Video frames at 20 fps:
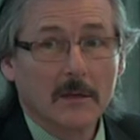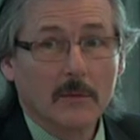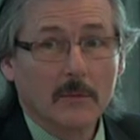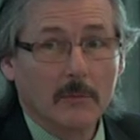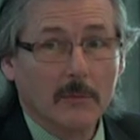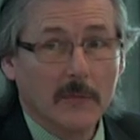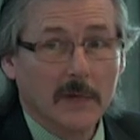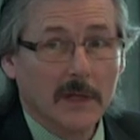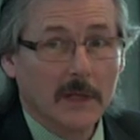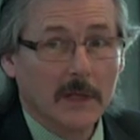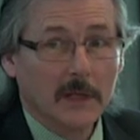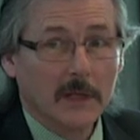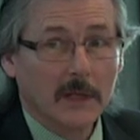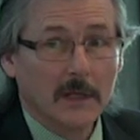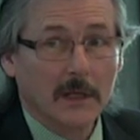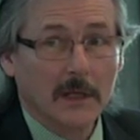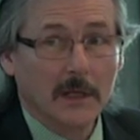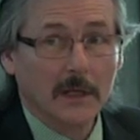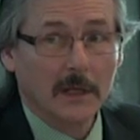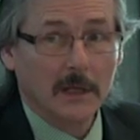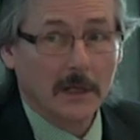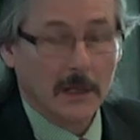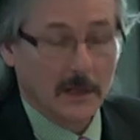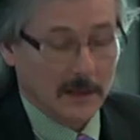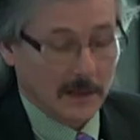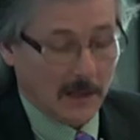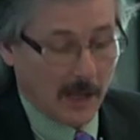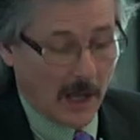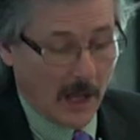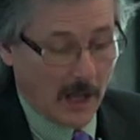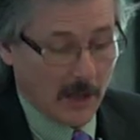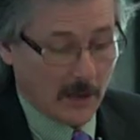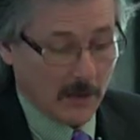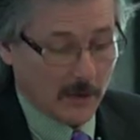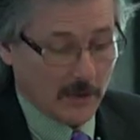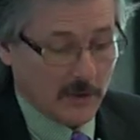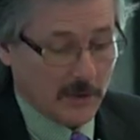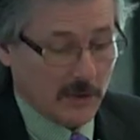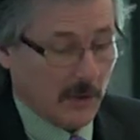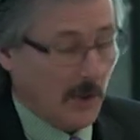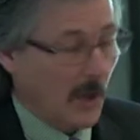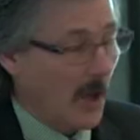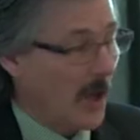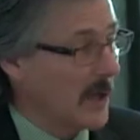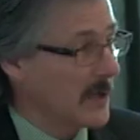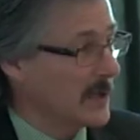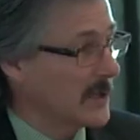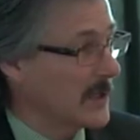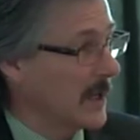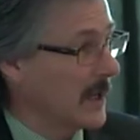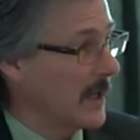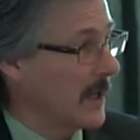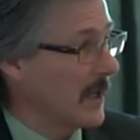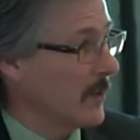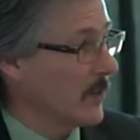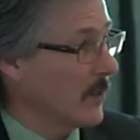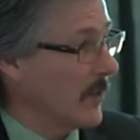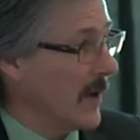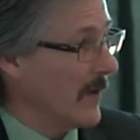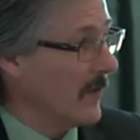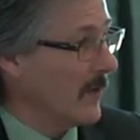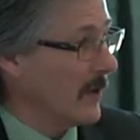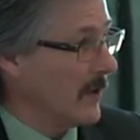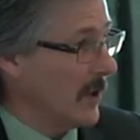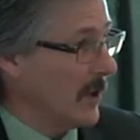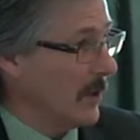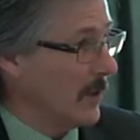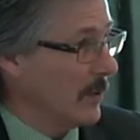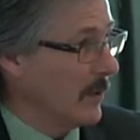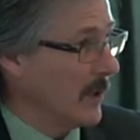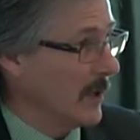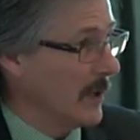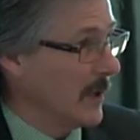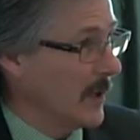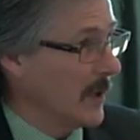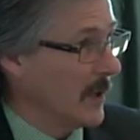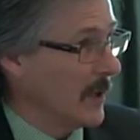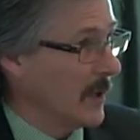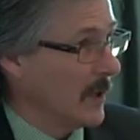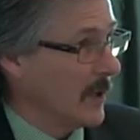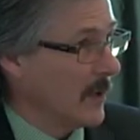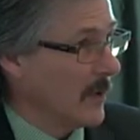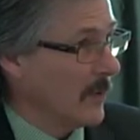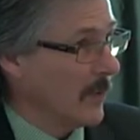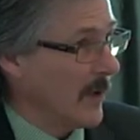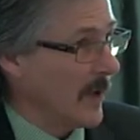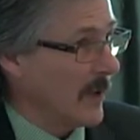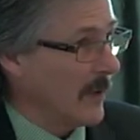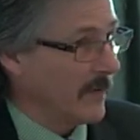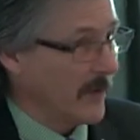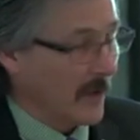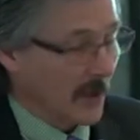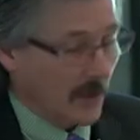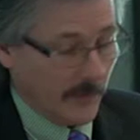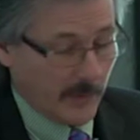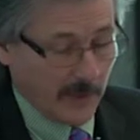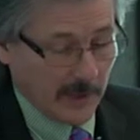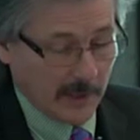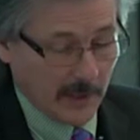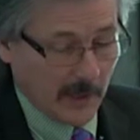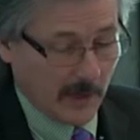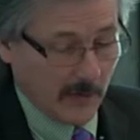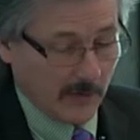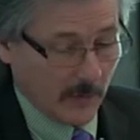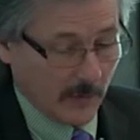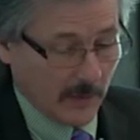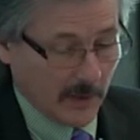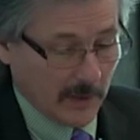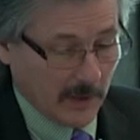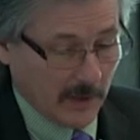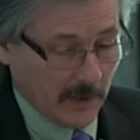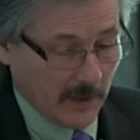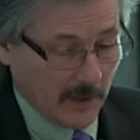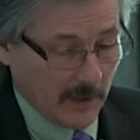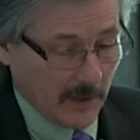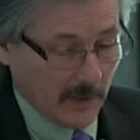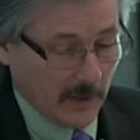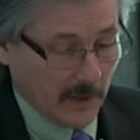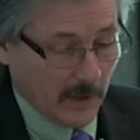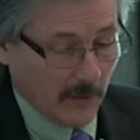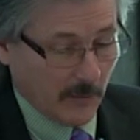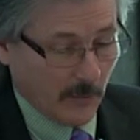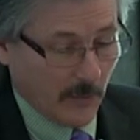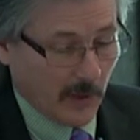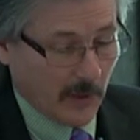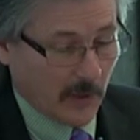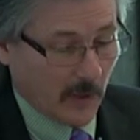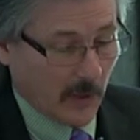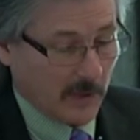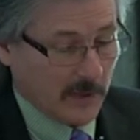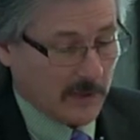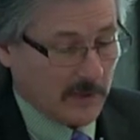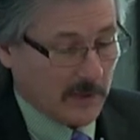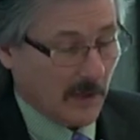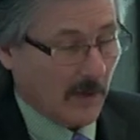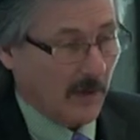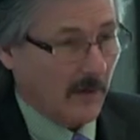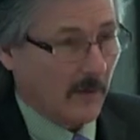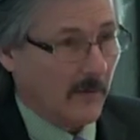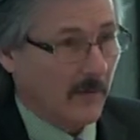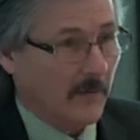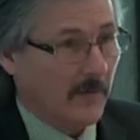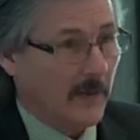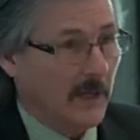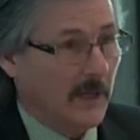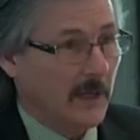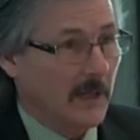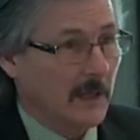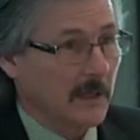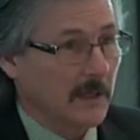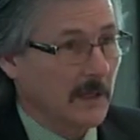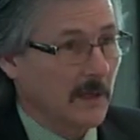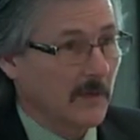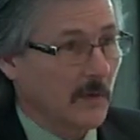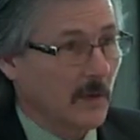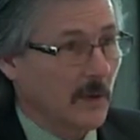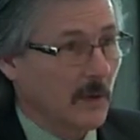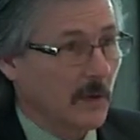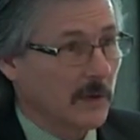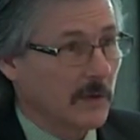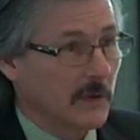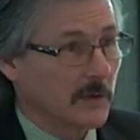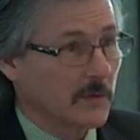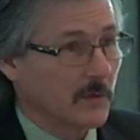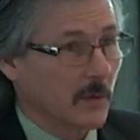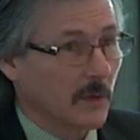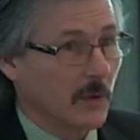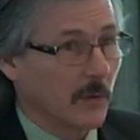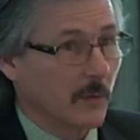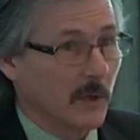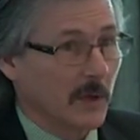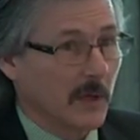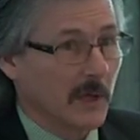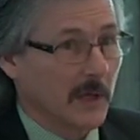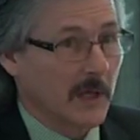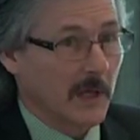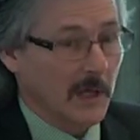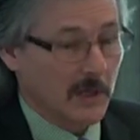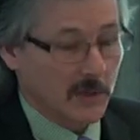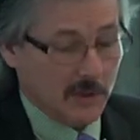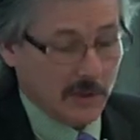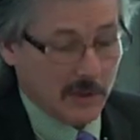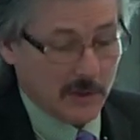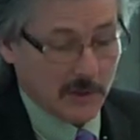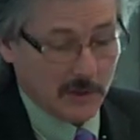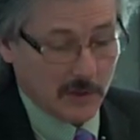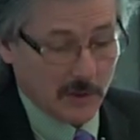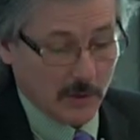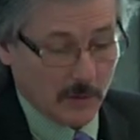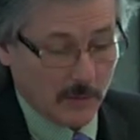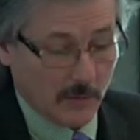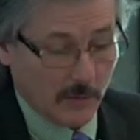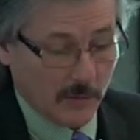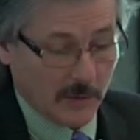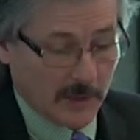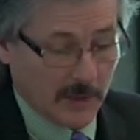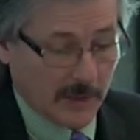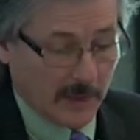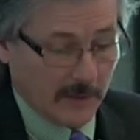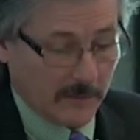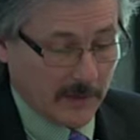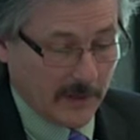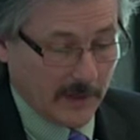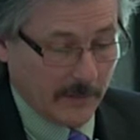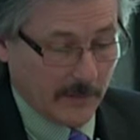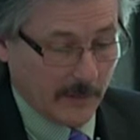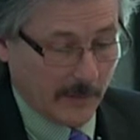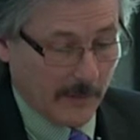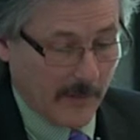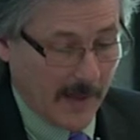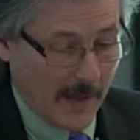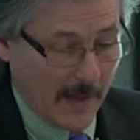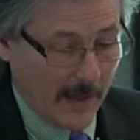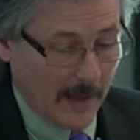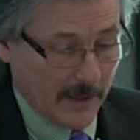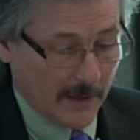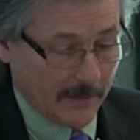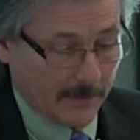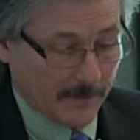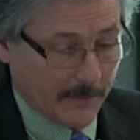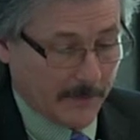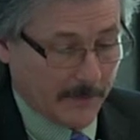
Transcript: million lost in revenue by the Philippine government because of the difficulties for communication in children with cleft lip and palate.